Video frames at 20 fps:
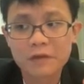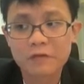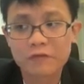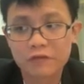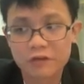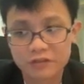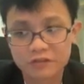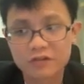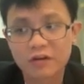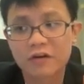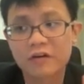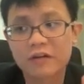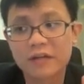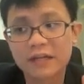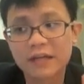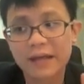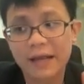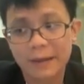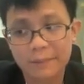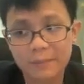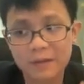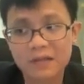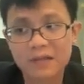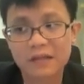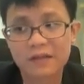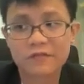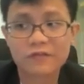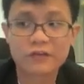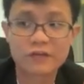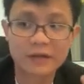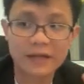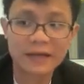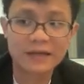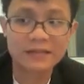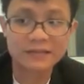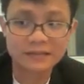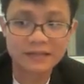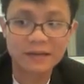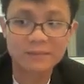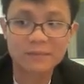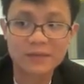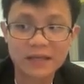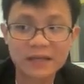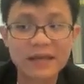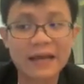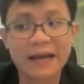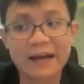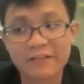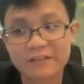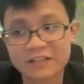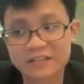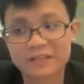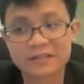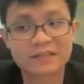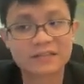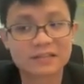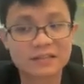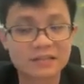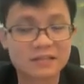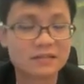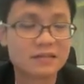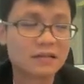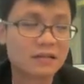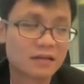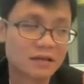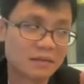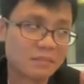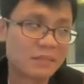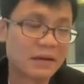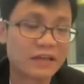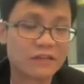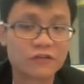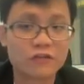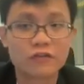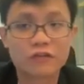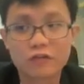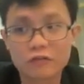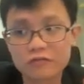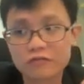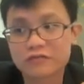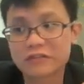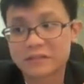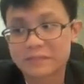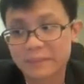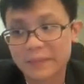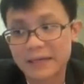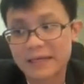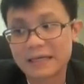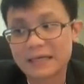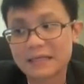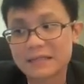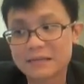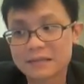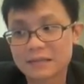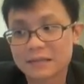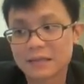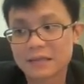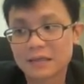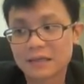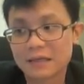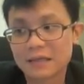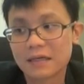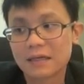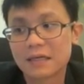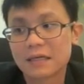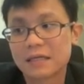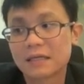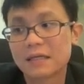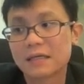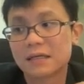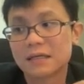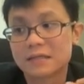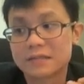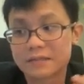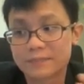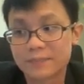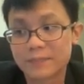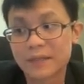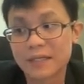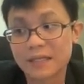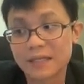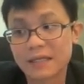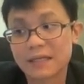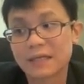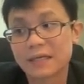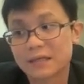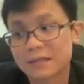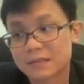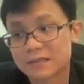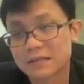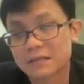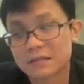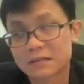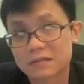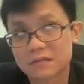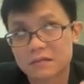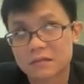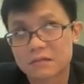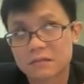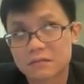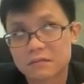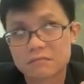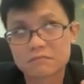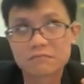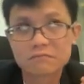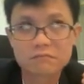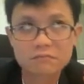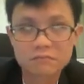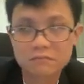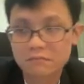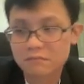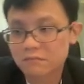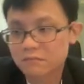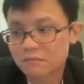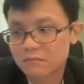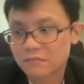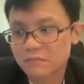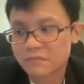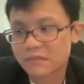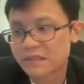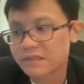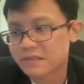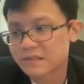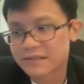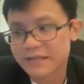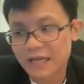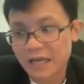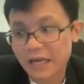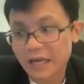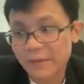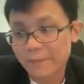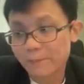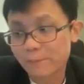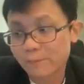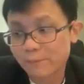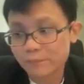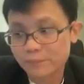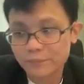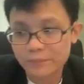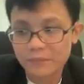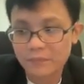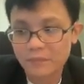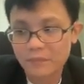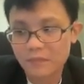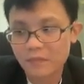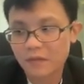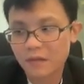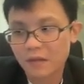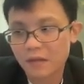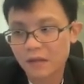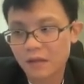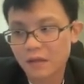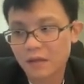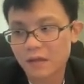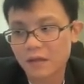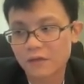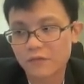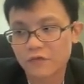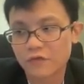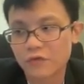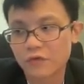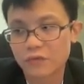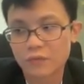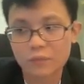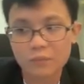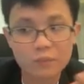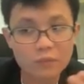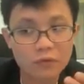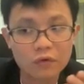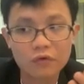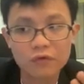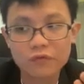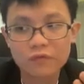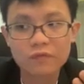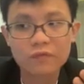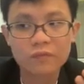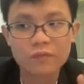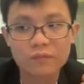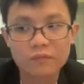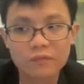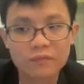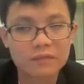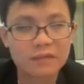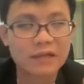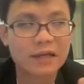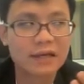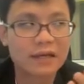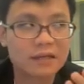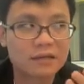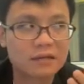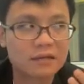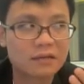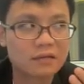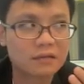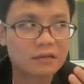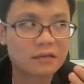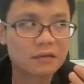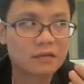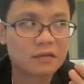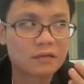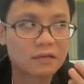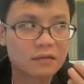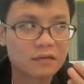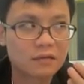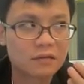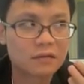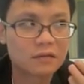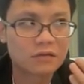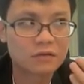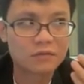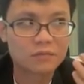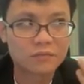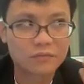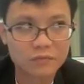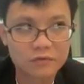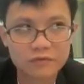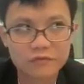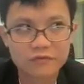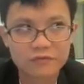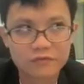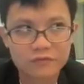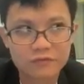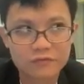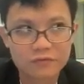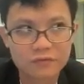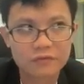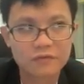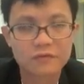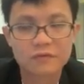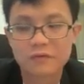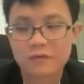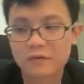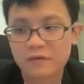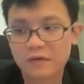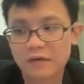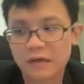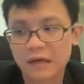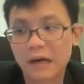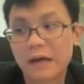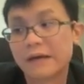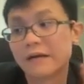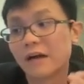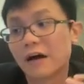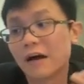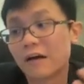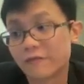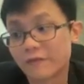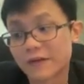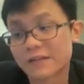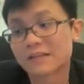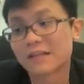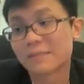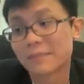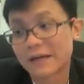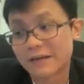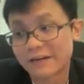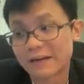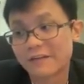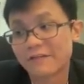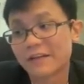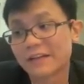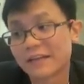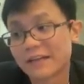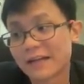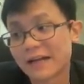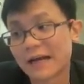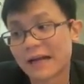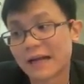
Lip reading: which only happen if there is something air resistant. But if you go to space, the speed is the same. If you move, then you move. I'm not affected by gravity.